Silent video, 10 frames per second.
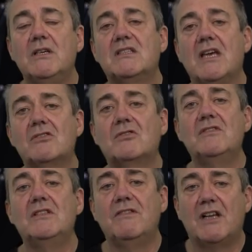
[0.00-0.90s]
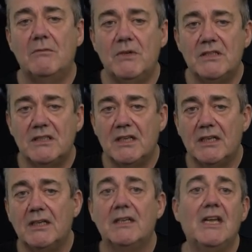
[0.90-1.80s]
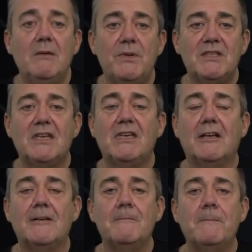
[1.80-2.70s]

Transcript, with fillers: as test-driven development uh, in particular.